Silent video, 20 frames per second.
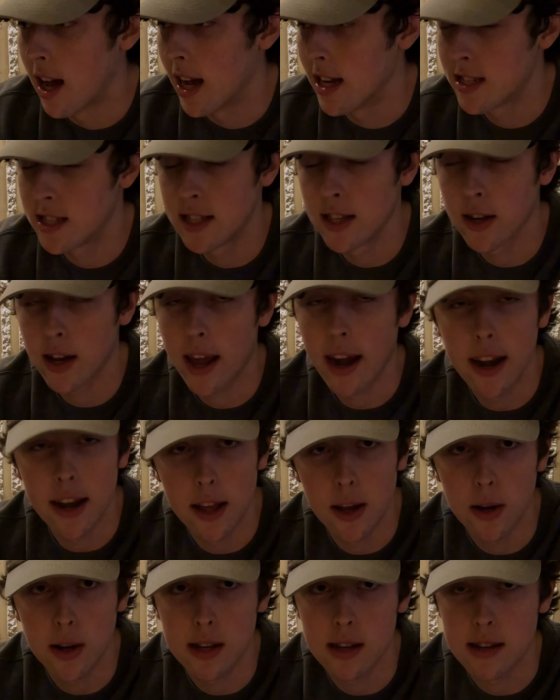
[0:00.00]
I still got to
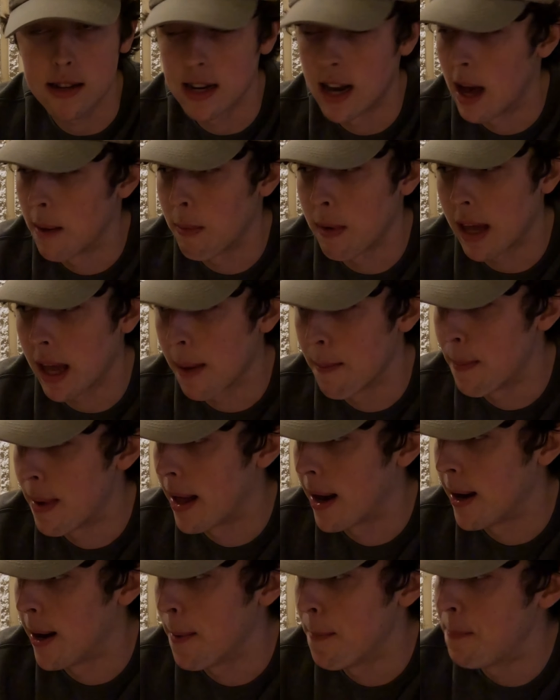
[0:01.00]
do because it's going to help me get
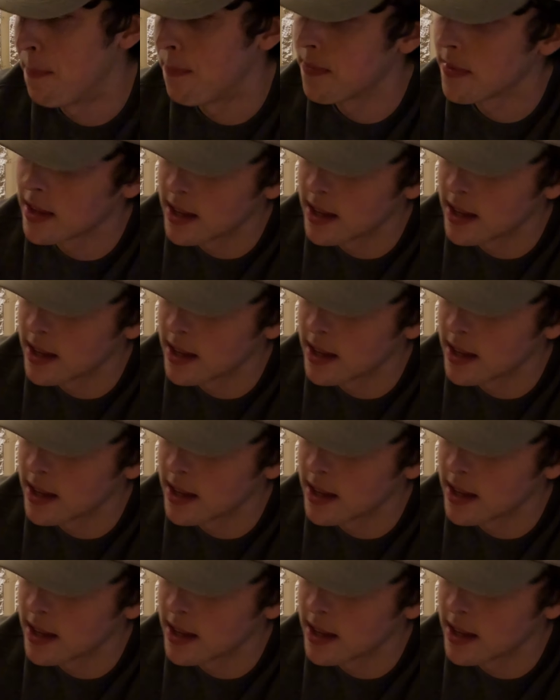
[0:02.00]
better.